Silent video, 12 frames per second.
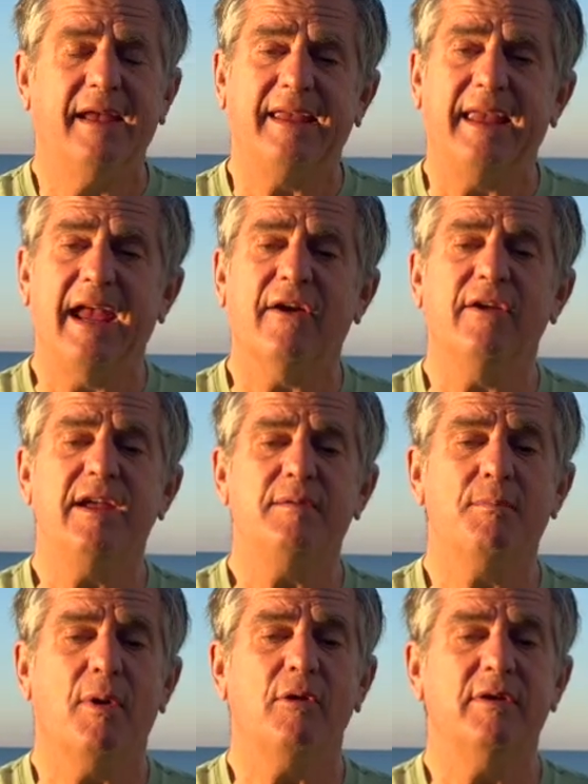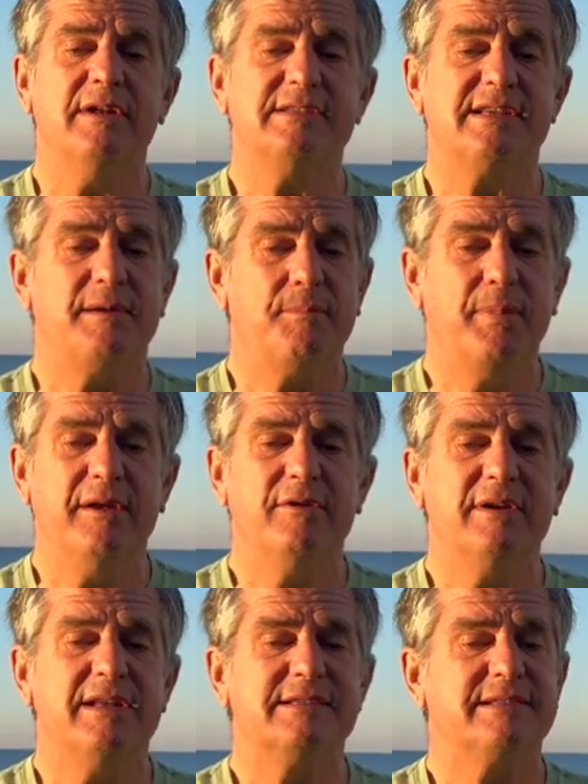Carrying burdens and
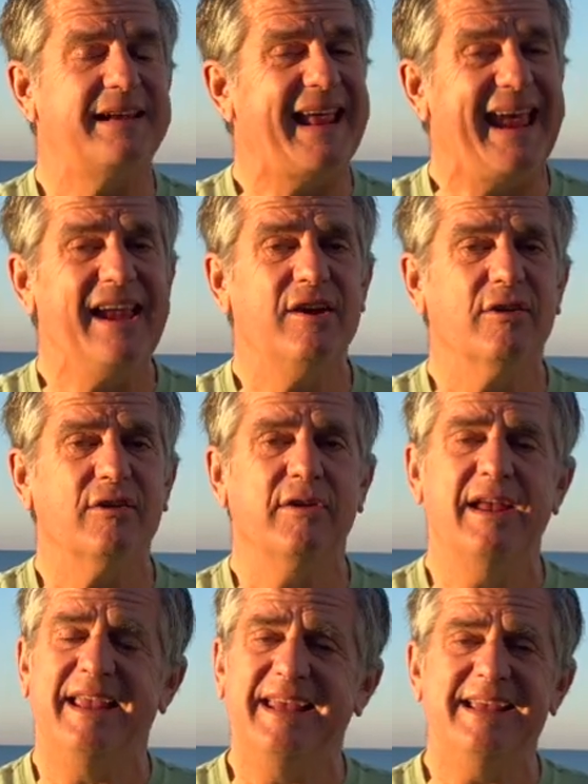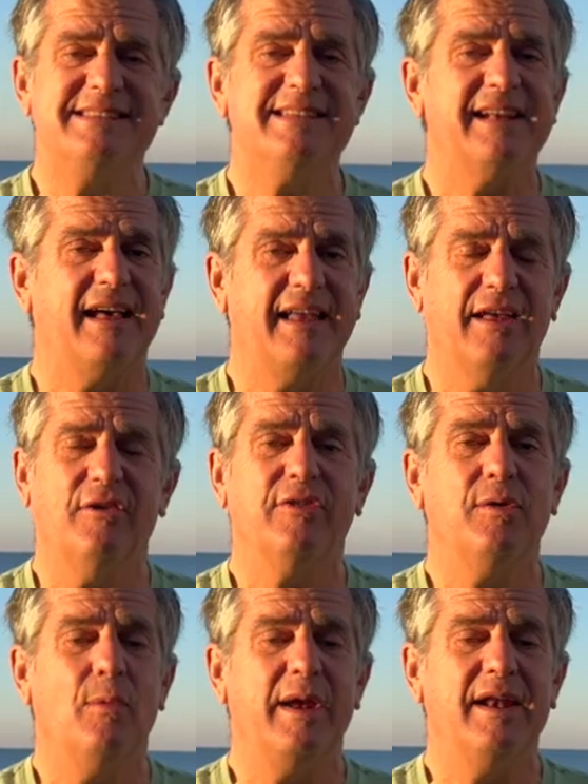bitterness and anger isn't a healthy
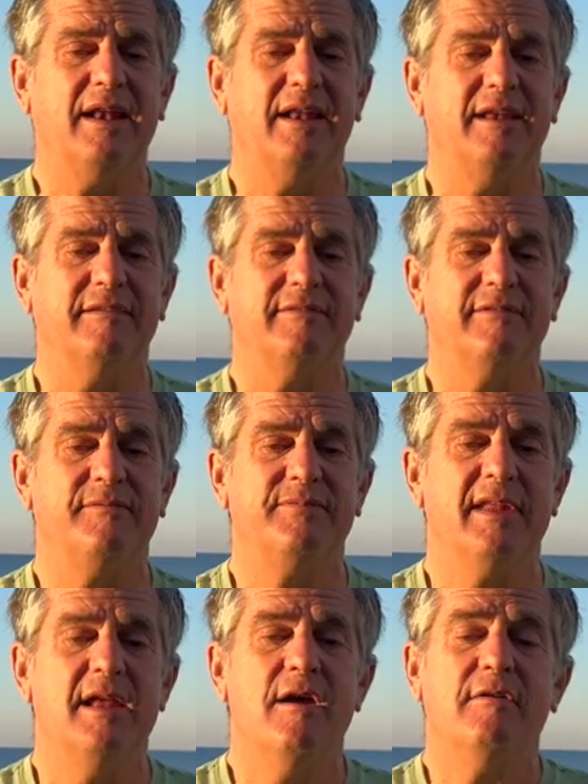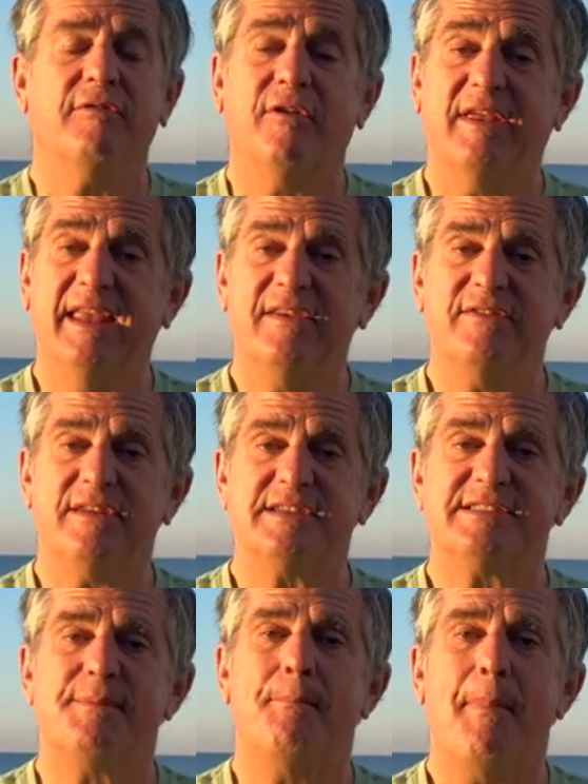way to live.
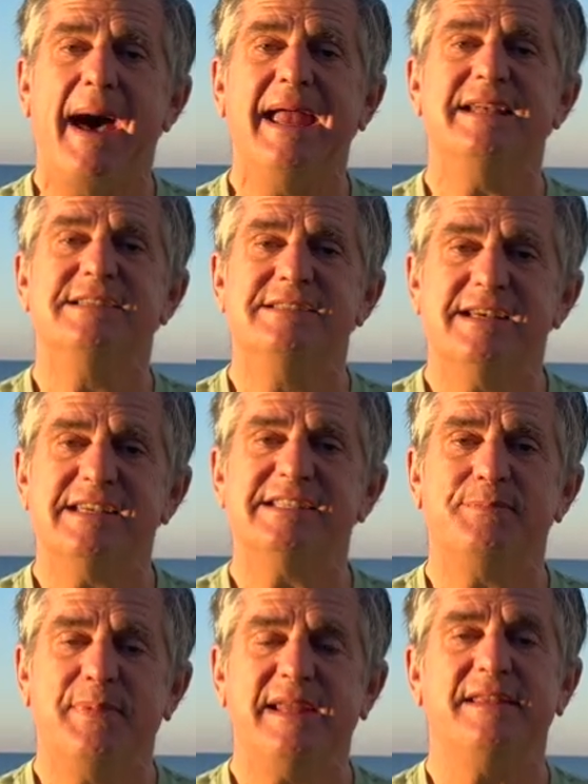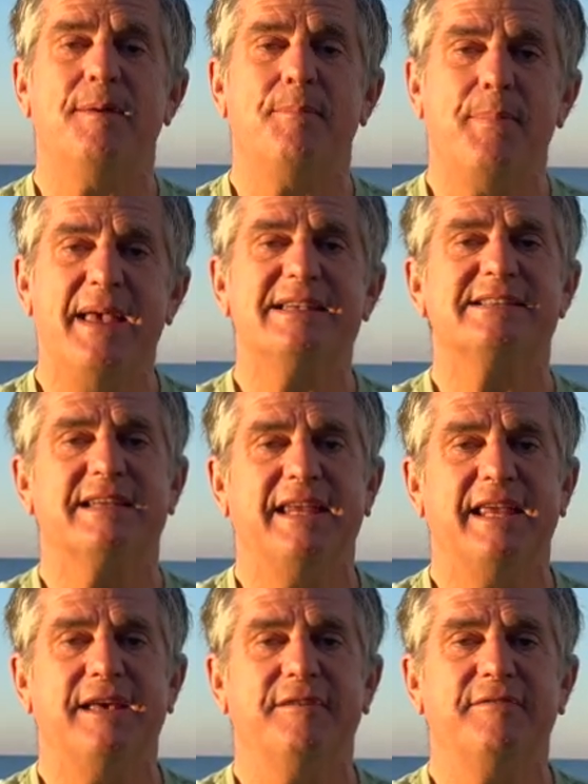Forgiveness might just be the best
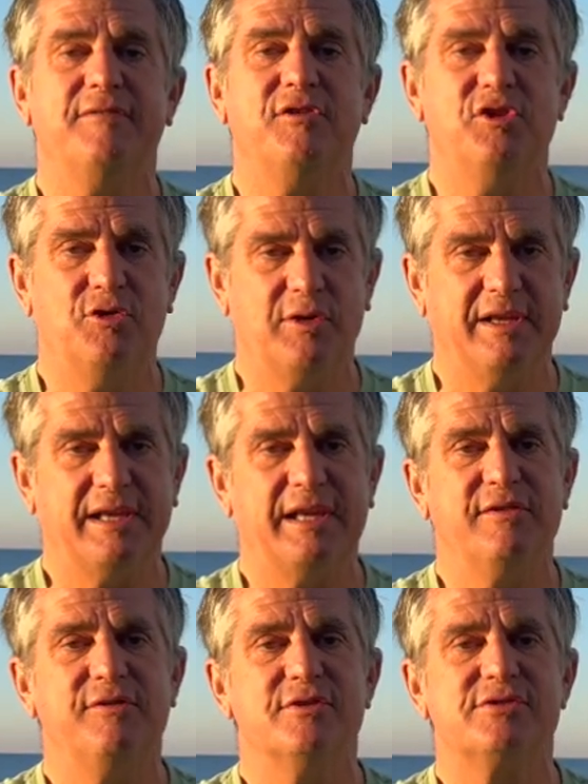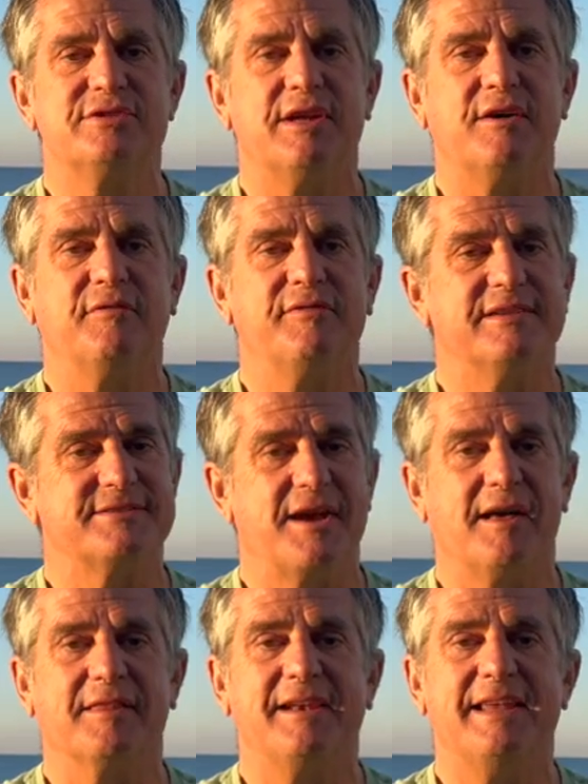gift you can give yourself this
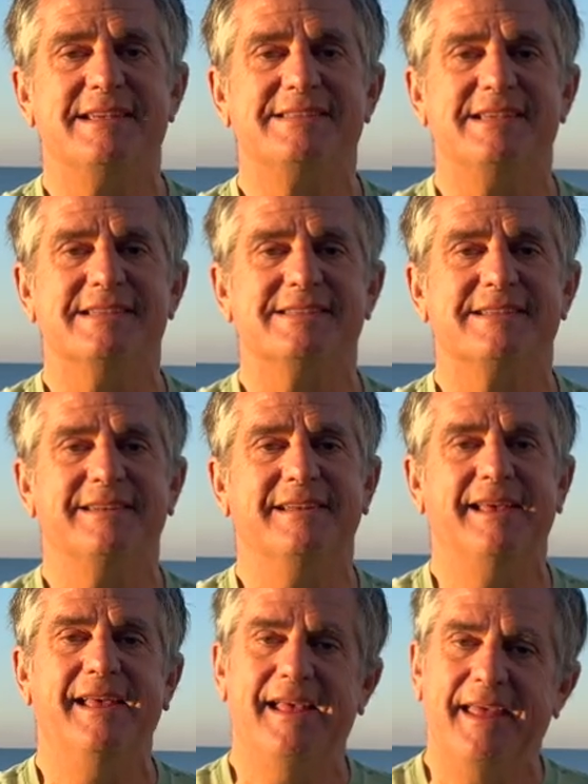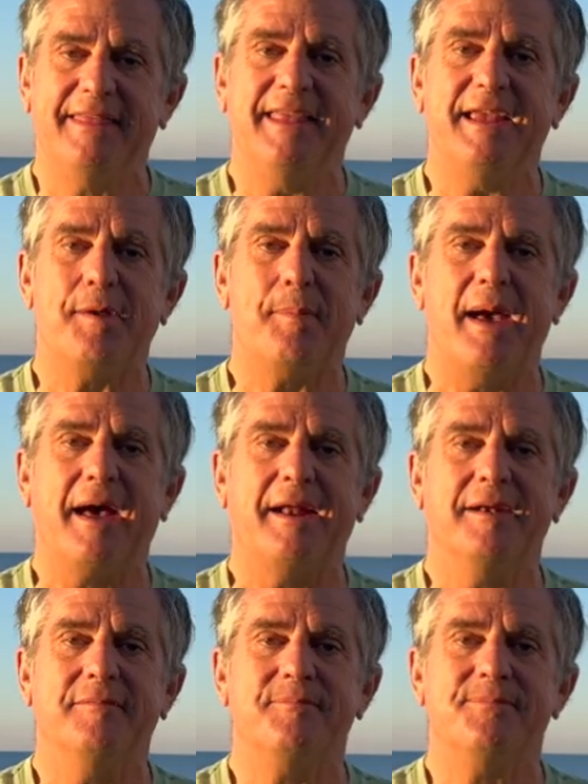holiday season. Think about it.
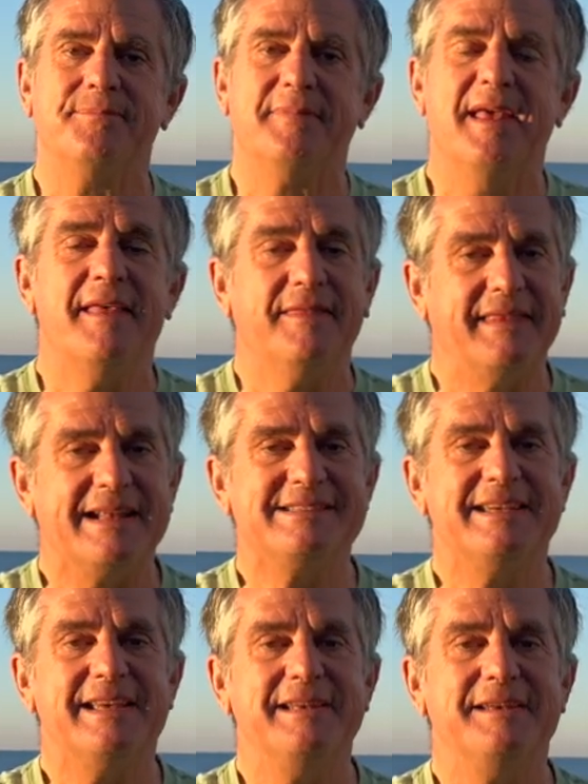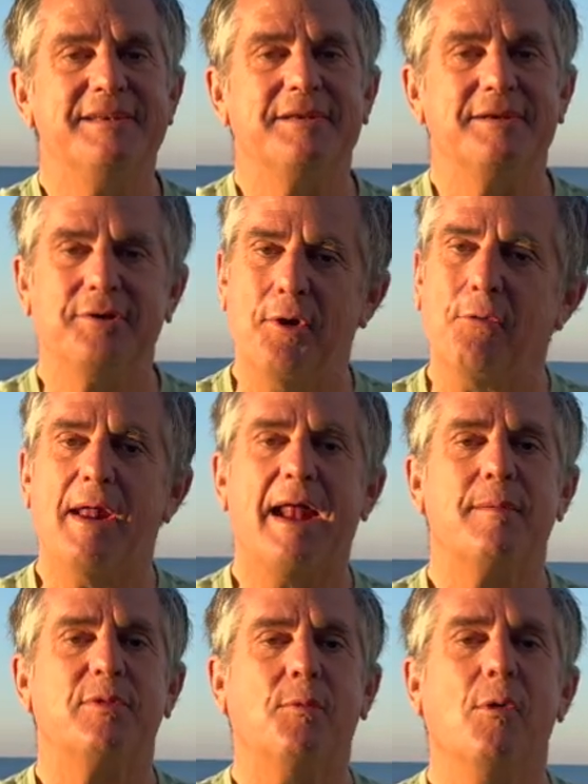That's it. Go light
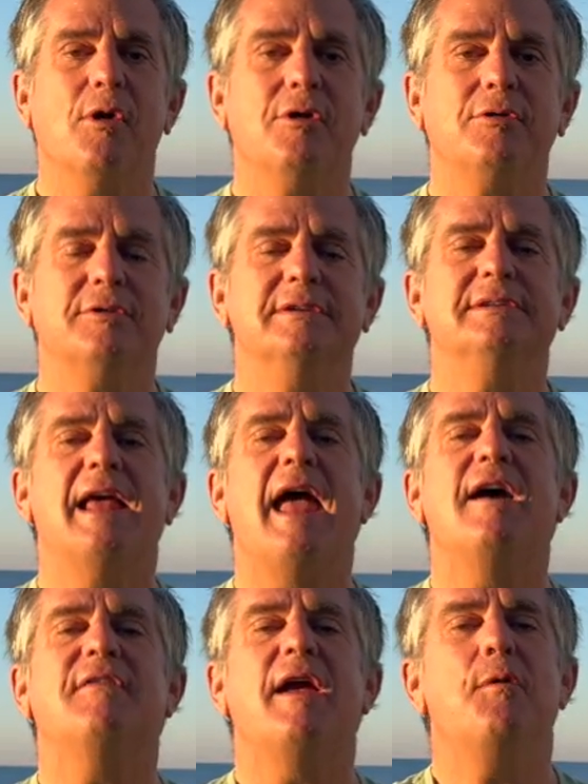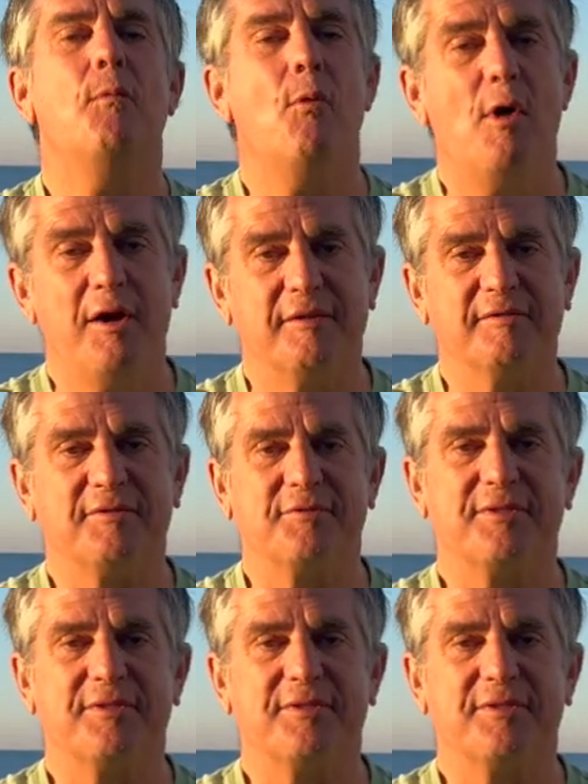up the world. Have a wonderful